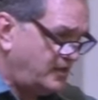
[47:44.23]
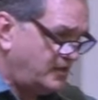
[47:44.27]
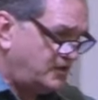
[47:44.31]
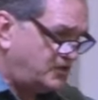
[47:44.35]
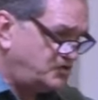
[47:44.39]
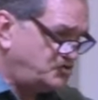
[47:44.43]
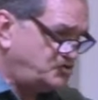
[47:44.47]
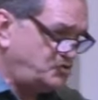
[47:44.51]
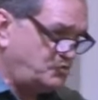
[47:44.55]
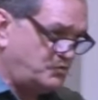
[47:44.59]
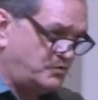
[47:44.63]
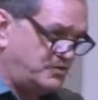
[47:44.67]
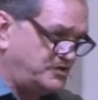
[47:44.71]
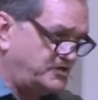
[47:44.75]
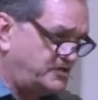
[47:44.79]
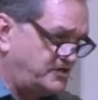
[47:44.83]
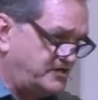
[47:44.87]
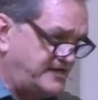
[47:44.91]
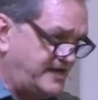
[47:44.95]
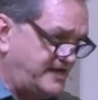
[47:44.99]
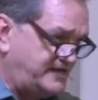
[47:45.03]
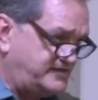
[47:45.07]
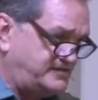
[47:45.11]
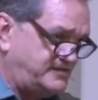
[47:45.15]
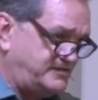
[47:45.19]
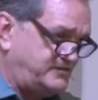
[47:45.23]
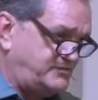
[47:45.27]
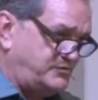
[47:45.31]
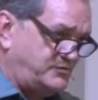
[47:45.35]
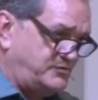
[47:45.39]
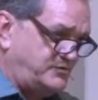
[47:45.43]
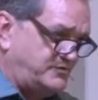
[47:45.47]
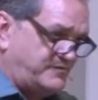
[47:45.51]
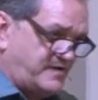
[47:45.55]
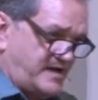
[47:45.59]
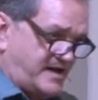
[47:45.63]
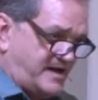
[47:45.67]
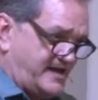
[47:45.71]
because you weren't connected to
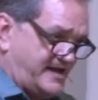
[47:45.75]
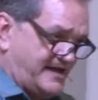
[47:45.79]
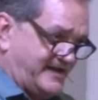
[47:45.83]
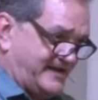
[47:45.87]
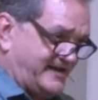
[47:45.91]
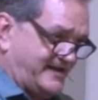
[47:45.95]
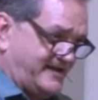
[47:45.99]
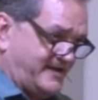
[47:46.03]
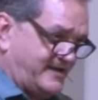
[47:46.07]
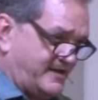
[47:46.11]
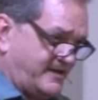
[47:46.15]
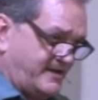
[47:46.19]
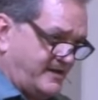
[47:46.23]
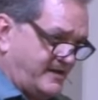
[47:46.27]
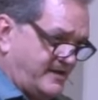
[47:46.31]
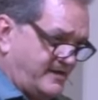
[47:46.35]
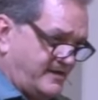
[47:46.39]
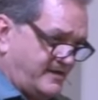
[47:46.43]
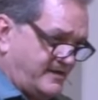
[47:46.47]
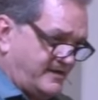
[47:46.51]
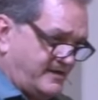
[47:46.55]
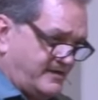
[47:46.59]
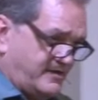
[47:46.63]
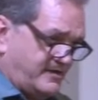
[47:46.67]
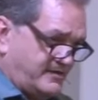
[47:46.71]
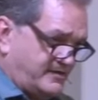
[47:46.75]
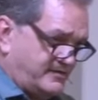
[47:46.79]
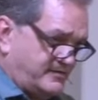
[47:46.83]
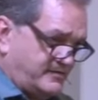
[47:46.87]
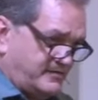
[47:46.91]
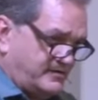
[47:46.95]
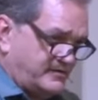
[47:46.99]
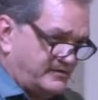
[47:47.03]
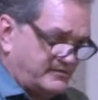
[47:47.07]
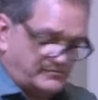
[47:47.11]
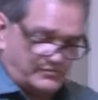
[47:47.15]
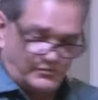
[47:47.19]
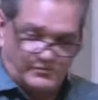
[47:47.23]
the vine
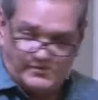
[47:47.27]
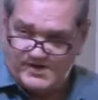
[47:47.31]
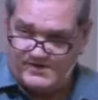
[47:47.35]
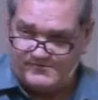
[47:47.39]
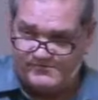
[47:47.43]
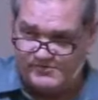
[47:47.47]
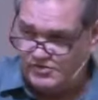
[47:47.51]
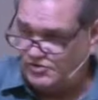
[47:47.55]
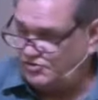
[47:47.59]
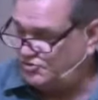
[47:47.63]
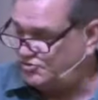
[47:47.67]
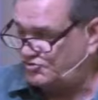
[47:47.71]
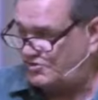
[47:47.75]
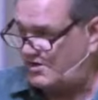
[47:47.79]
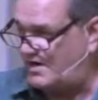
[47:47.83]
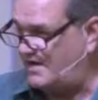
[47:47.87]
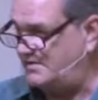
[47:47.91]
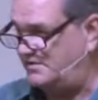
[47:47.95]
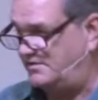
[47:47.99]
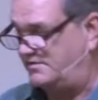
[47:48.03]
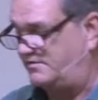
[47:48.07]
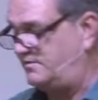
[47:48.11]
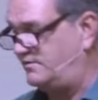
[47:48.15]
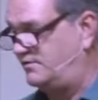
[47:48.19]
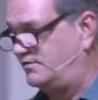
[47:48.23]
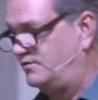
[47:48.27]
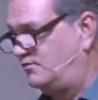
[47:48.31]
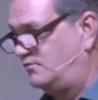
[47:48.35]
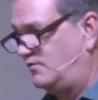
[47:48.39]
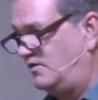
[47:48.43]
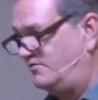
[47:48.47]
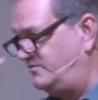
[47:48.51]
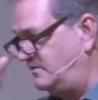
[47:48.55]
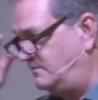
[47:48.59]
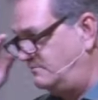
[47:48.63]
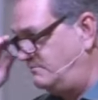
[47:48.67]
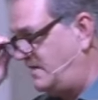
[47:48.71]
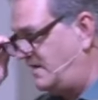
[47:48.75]
so whatever you tried to do
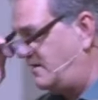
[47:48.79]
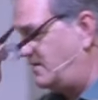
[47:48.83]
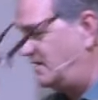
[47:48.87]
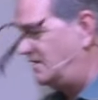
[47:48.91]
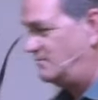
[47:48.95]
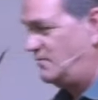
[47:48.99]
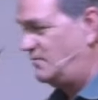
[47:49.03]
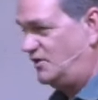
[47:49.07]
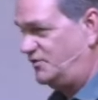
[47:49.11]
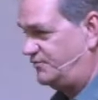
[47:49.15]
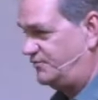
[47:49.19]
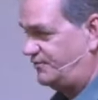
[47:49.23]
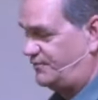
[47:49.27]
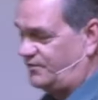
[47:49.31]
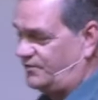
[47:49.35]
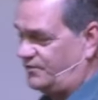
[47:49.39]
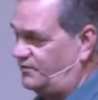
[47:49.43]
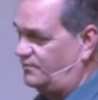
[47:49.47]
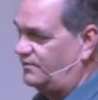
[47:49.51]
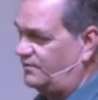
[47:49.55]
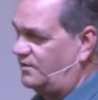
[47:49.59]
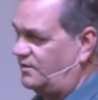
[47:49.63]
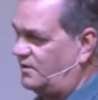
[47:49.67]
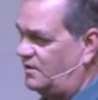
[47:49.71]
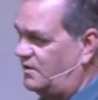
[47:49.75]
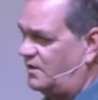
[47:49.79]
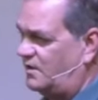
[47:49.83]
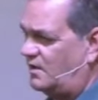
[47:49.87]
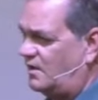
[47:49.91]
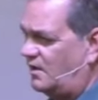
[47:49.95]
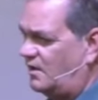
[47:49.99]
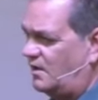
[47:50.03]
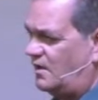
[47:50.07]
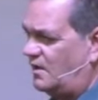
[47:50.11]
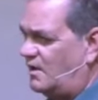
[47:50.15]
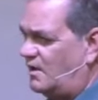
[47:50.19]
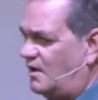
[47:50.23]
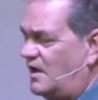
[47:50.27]
wasn't bearing much fruit.
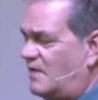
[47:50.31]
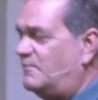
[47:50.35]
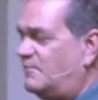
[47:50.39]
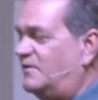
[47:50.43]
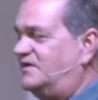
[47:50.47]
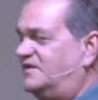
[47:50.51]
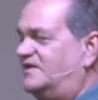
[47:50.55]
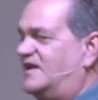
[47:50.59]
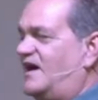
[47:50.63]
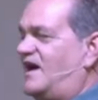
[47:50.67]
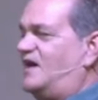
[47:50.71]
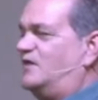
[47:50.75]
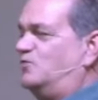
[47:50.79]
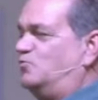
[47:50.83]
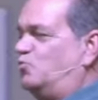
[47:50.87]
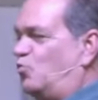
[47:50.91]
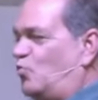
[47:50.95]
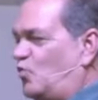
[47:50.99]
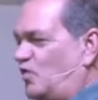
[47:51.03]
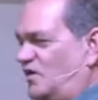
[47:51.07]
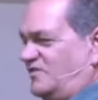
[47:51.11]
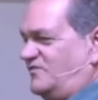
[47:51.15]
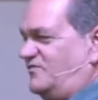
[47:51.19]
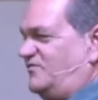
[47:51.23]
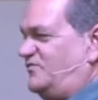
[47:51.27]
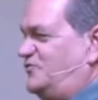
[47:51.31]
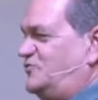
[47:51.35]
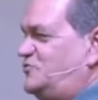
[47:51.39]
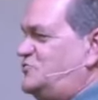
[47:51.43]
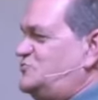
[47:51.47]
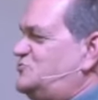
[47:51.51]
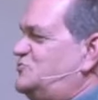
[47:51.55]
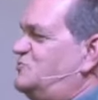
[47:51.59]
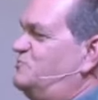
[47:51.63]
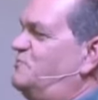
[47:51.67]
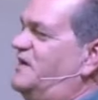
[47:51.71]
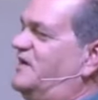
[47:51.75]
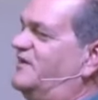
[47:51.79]
But God wants you
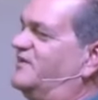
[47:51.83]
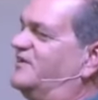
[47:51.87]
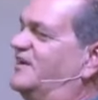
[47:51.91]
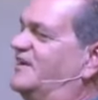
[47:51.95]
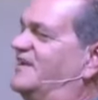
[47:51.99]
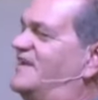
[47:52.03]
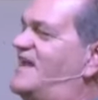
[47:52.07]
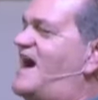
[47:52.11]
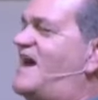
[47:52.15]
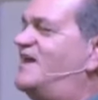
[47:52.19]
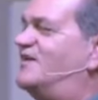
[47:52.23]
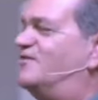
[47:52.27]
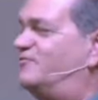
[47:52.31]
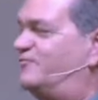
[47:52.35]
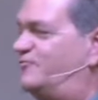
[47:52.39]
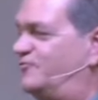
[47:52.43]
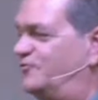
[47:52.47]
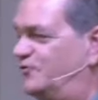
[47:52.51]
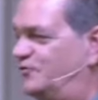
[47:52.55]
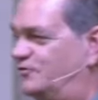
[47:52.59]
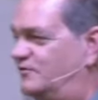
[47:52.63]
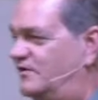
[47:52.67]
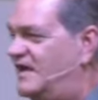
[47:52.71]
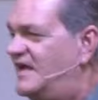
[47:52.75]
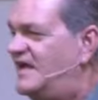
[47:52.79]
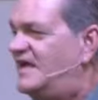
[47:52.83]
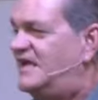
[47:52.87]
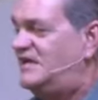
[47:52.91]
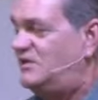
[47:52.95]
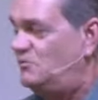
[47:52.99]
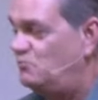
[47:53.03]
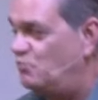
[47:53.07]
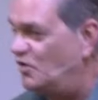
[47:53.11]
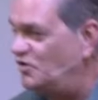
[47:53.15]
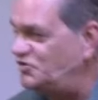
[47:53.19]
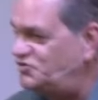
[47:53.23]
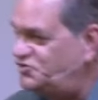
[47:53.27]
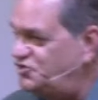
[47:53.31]
to bear a lot of fruit. He
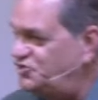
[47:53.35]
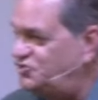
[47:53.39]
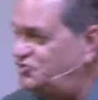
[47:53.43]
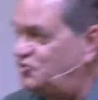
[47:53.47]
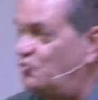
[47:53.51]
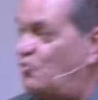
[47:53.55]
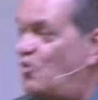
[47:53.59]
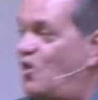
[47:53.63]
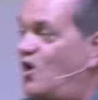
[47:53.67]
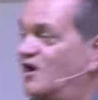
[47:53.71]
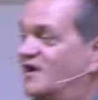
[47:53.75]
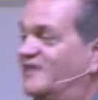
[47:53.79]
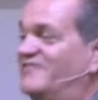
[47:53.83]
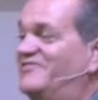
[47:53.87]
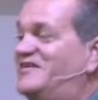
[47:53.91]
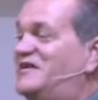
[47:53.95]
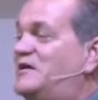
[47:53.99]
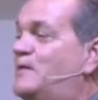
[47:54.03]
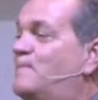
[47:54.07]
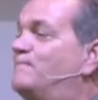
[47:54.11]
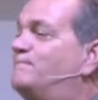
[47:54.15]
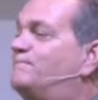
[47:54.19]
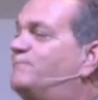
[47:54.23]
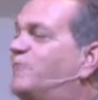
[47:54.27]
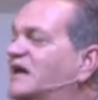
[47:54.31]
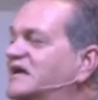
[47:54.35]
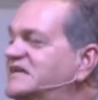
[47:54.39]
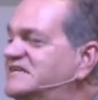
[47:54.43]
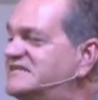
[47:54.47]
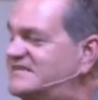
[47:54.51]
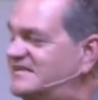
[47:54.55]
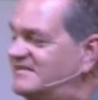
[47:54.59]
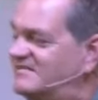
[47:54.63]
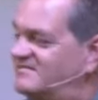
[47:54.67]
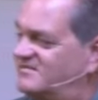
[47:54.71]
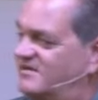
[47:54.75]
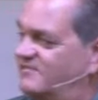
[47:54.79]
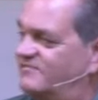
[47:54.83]
wants you to walk in the
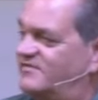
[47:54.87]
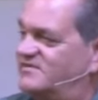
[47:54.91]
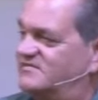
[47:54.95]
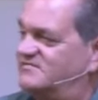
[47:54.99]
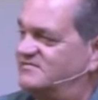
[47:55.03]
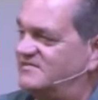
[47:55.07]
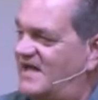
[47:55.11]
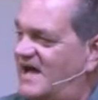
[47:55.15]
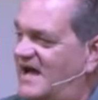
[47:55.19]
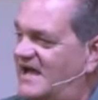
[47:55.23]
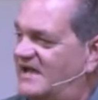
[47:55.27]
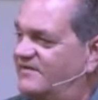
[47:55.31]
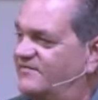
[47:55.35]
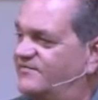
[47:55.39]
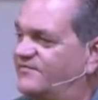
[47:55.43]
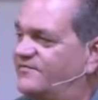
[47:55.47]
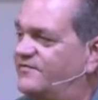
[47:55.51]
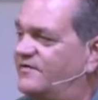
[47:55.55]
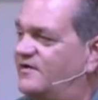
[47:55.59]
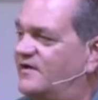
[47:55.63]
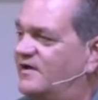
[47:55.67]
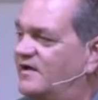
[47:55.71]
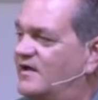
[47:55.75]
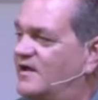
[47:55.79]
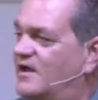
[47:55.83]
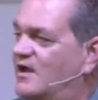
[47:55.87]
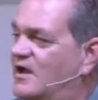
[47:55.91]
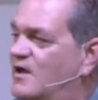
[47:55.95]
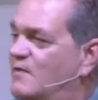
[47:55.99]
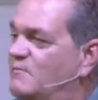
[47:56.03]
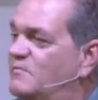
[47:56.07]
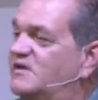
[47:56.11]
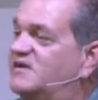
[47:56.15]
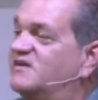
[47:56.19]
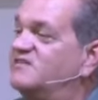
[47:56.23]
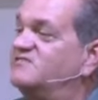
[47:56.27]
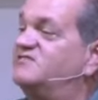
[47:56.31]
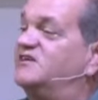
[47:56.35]
abundance of His life
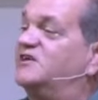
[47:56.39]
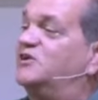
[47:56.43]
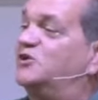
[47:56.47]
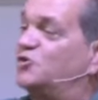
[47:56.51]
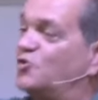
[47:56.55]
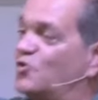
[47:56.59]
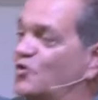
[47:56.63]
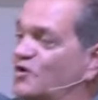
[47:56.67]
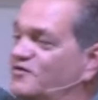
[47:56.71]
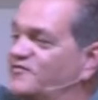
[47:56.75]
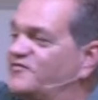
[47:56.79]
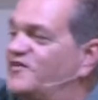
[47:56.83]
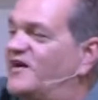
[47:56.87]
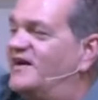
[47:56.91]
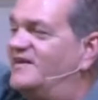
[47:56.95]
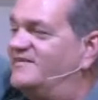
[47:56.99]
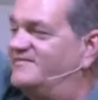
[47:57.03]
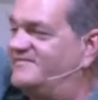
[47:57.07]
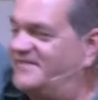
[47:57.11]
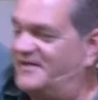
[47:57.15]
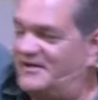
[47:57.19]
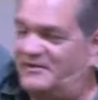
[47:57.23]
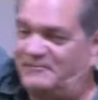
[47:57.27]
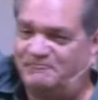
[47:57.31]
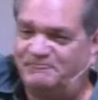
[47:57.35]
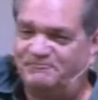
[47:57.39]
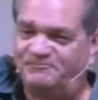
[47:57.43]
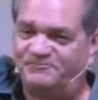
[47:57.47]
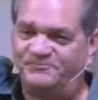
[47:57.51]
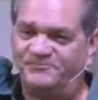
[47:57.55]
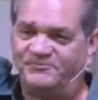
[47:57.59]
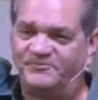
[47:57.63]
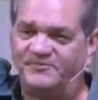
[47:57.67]
because it glorifies Him.